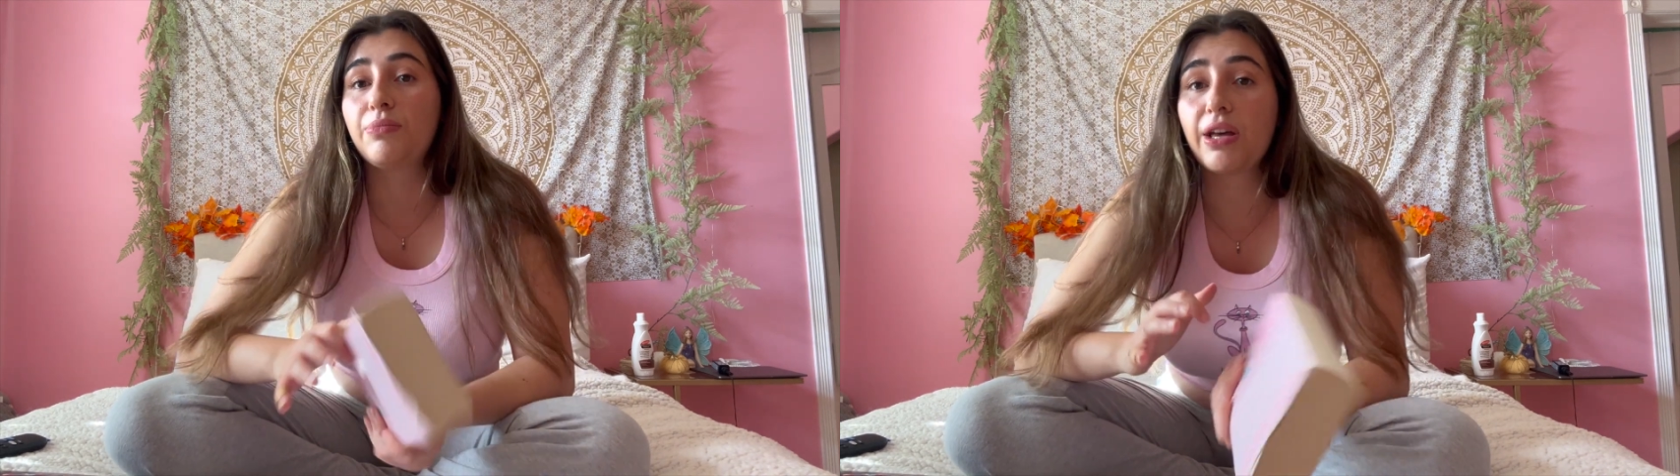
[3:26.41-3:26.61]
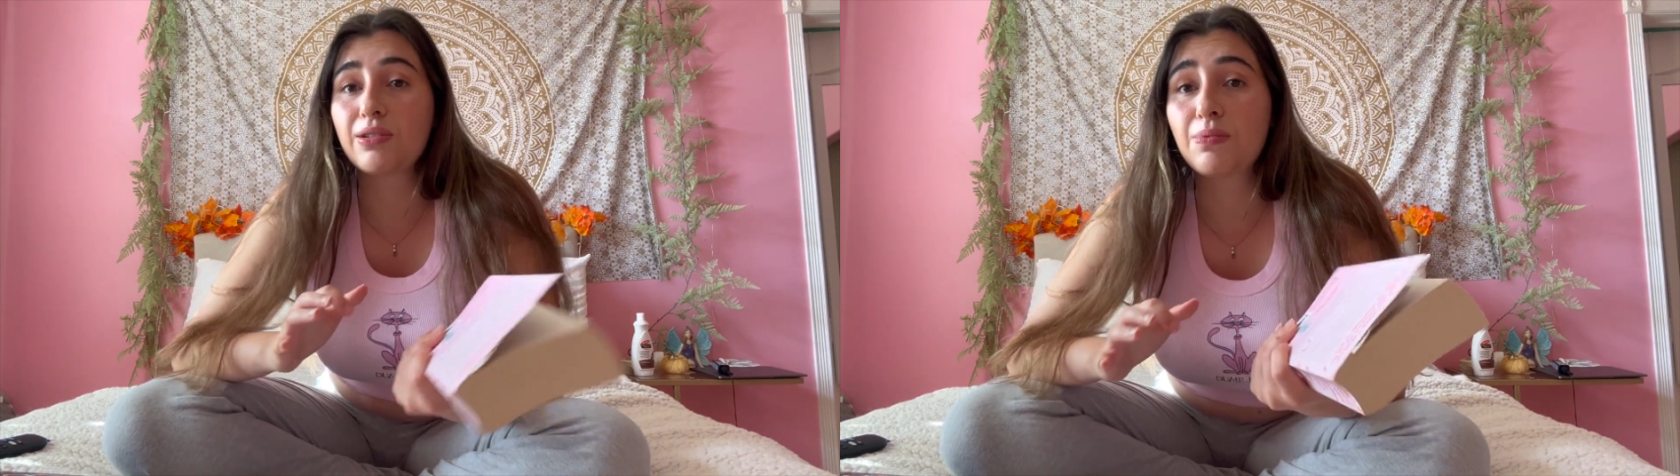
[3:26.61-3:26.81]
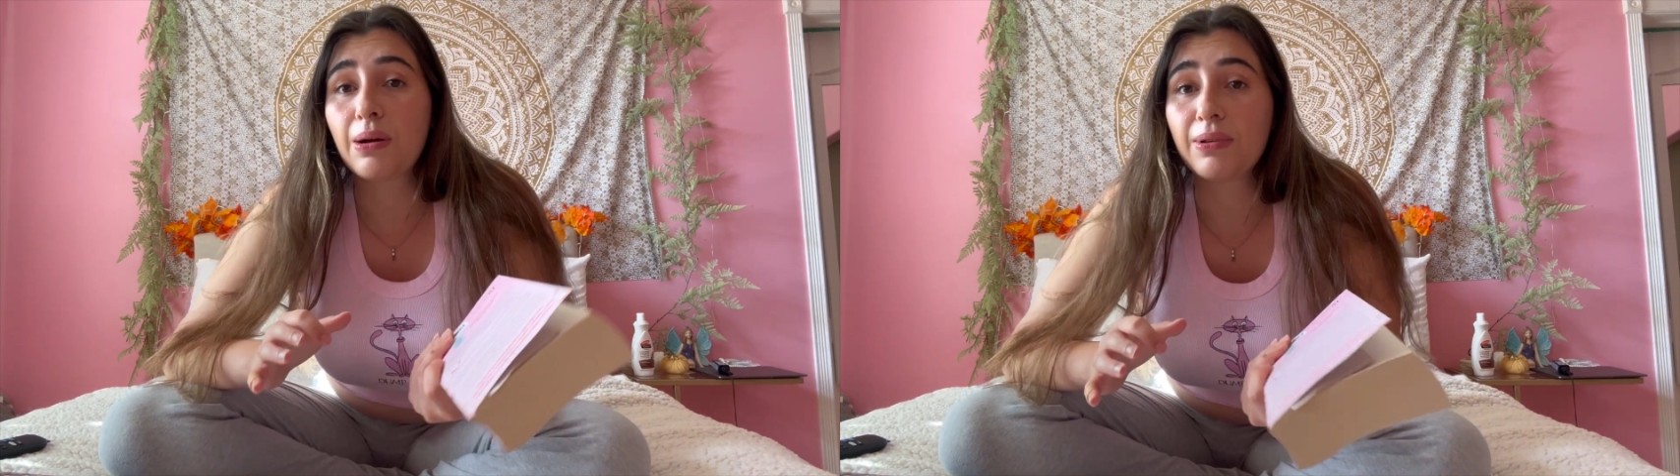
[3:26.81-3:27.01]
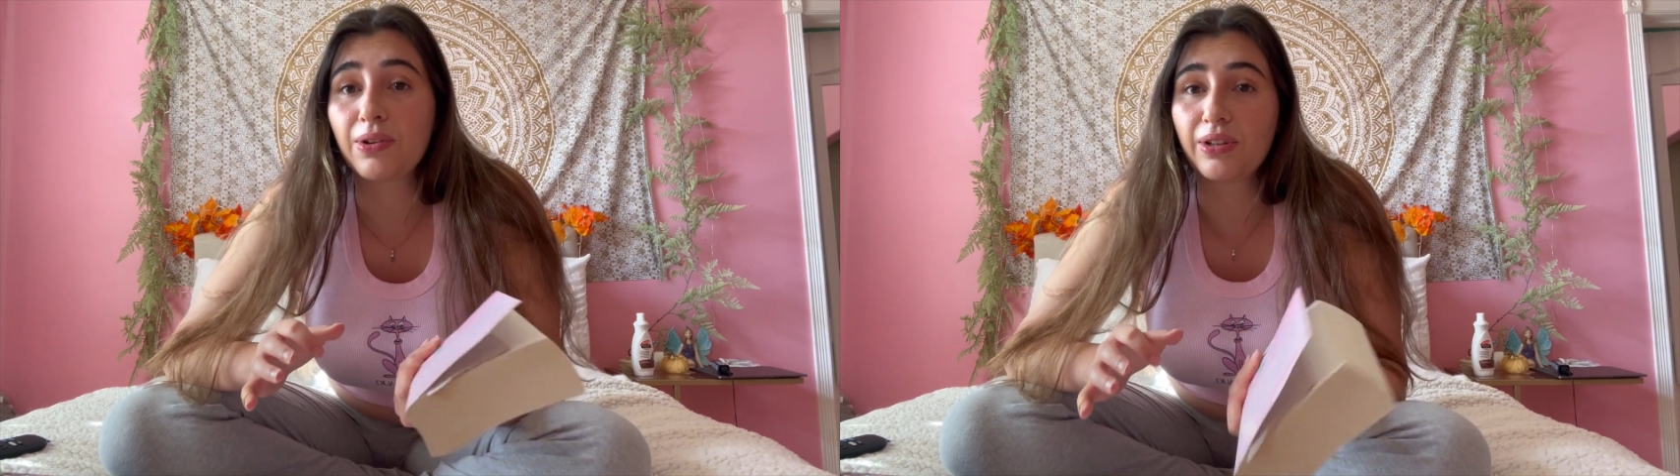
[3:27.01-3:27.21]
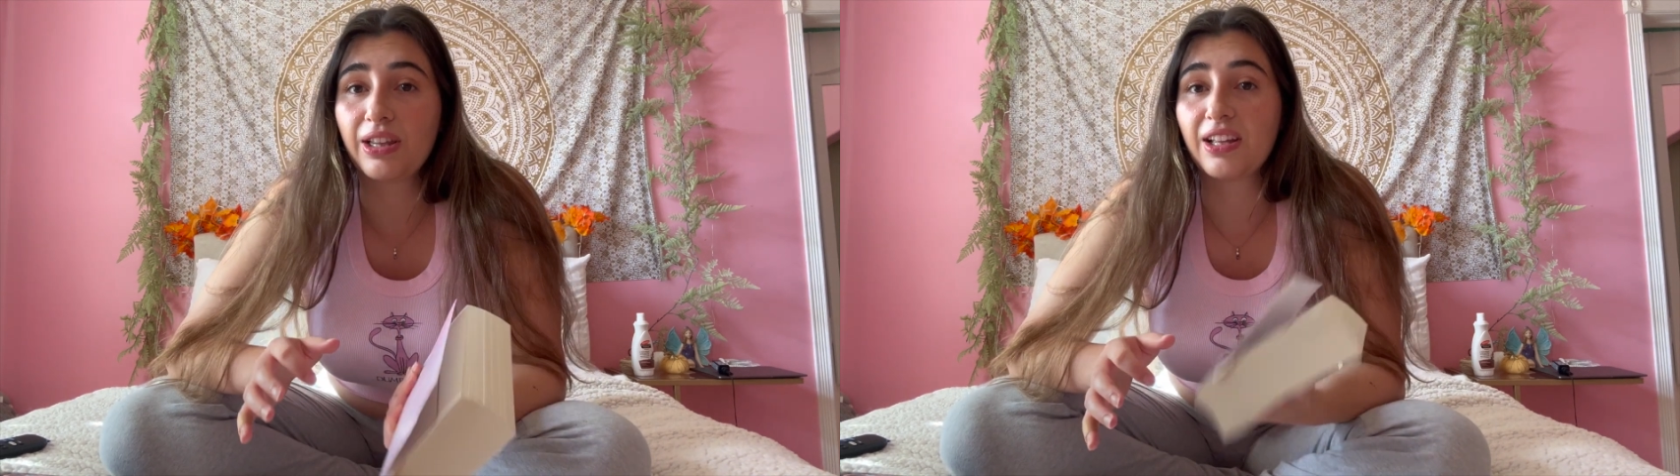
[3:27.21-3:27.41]
that was probably the
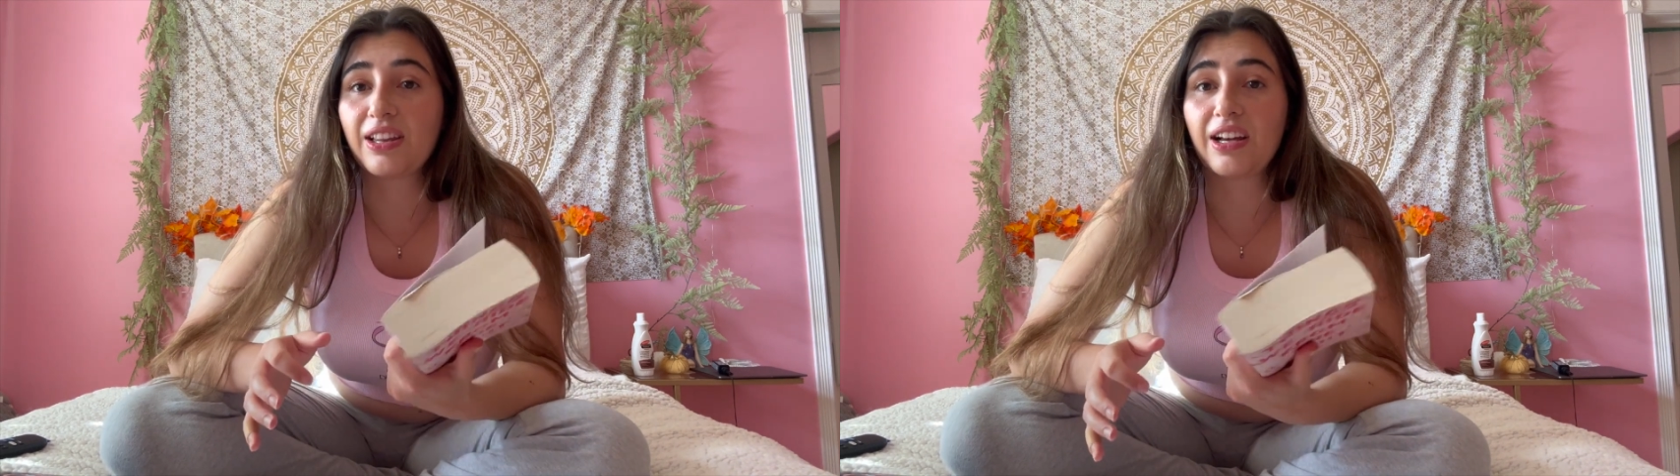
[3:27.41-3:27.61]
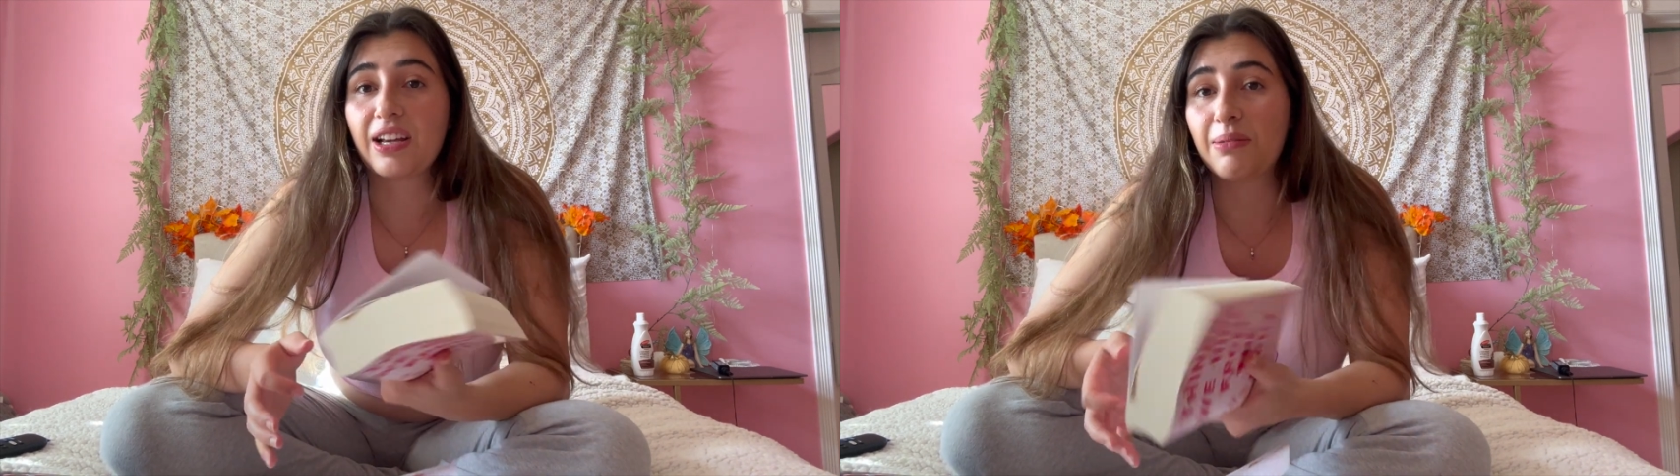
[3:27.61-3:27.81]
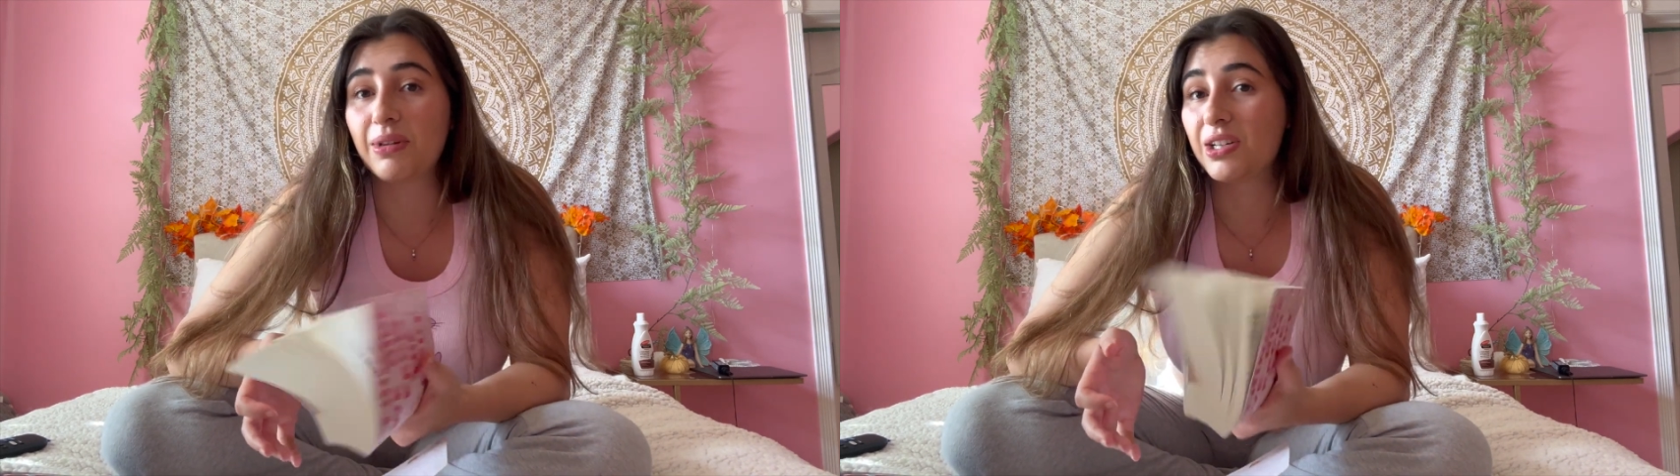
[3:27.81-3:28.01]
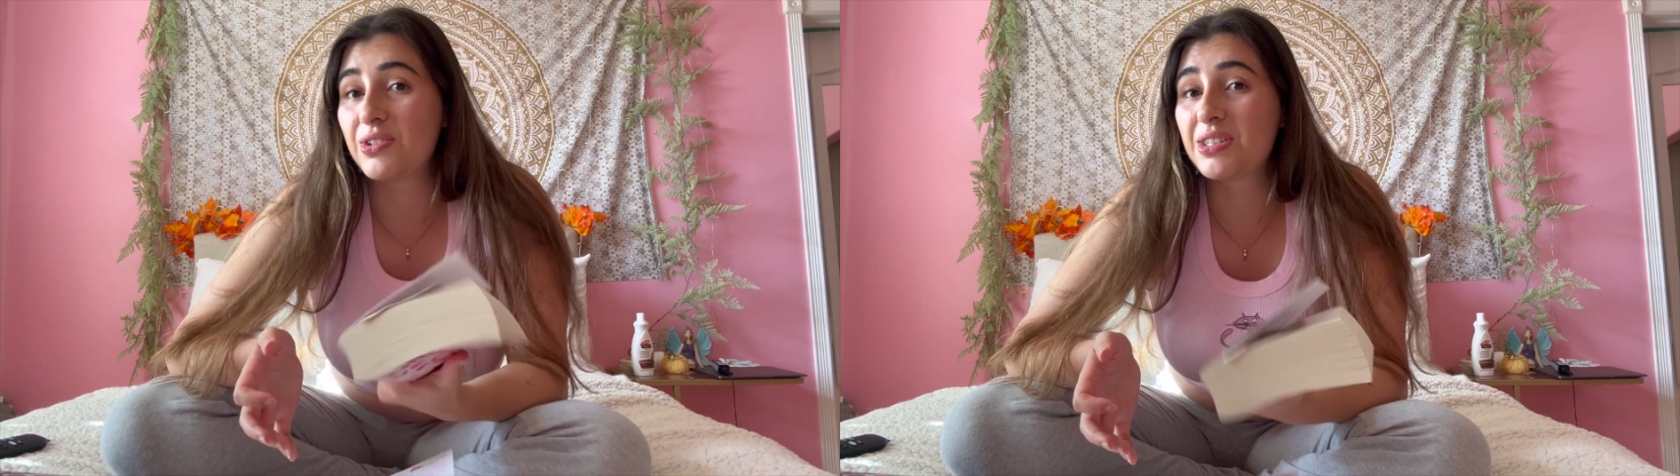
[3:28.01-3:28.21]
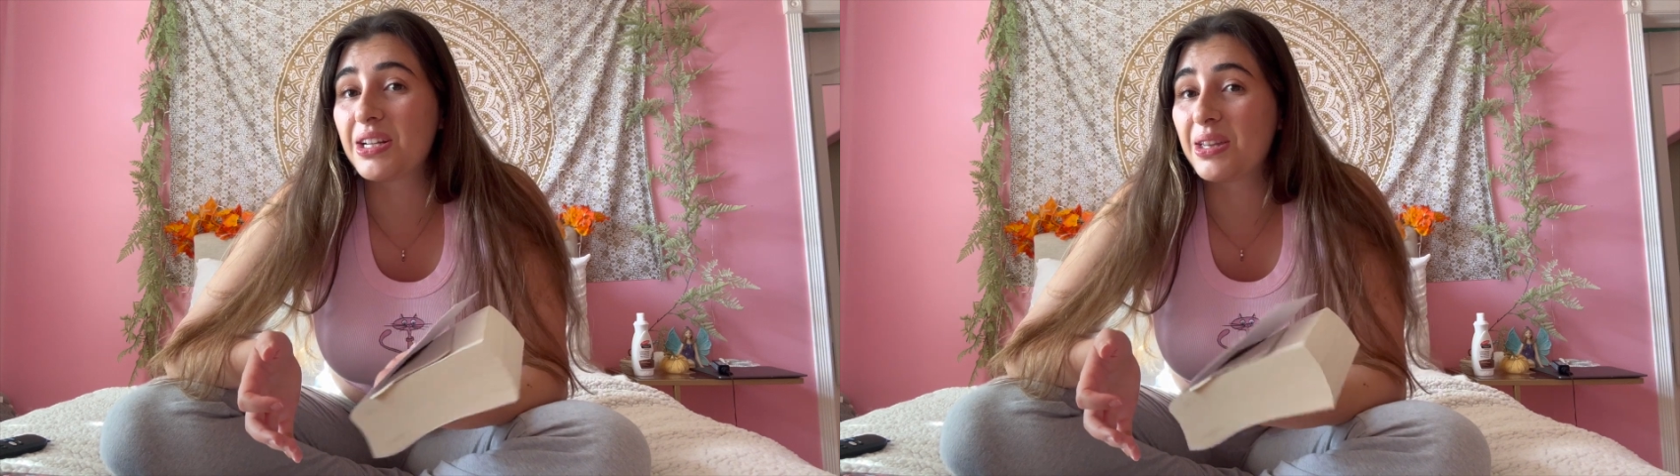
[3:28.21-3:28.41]
only thing that kept me
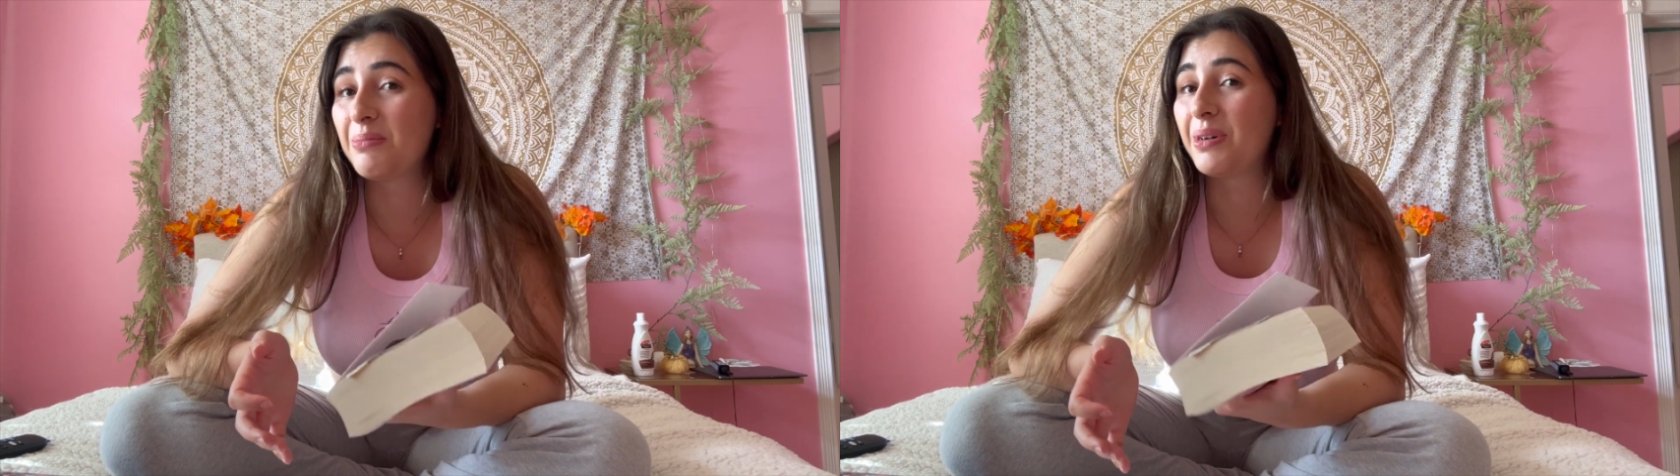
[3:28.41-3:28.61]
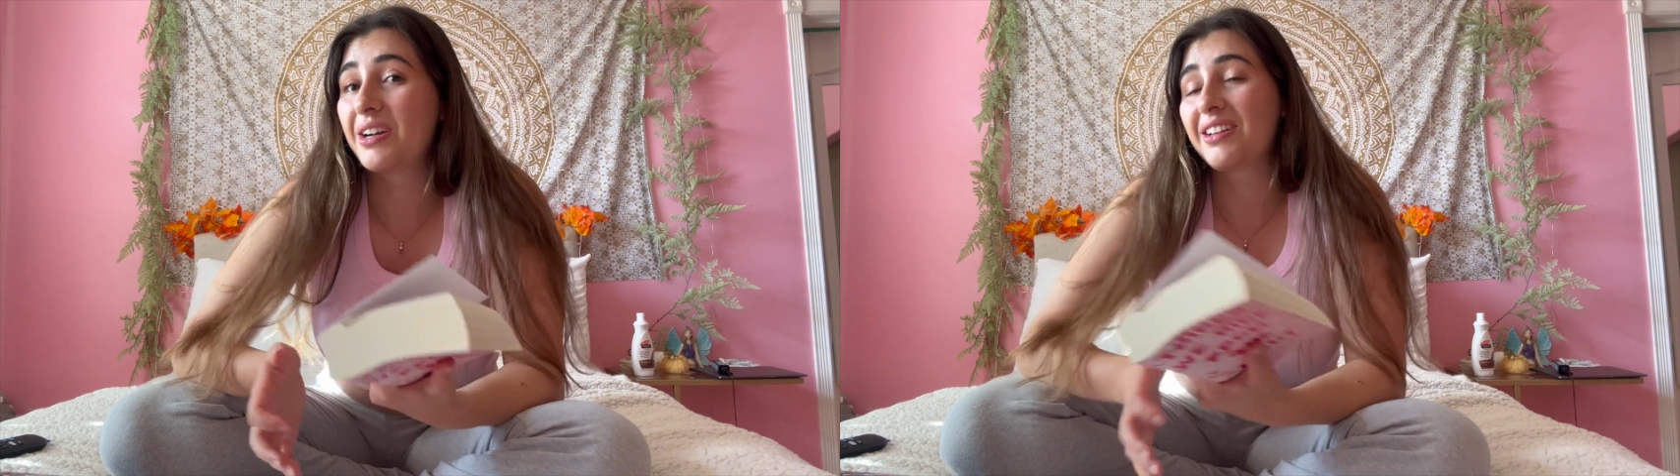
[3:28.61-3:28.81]
interested in the book,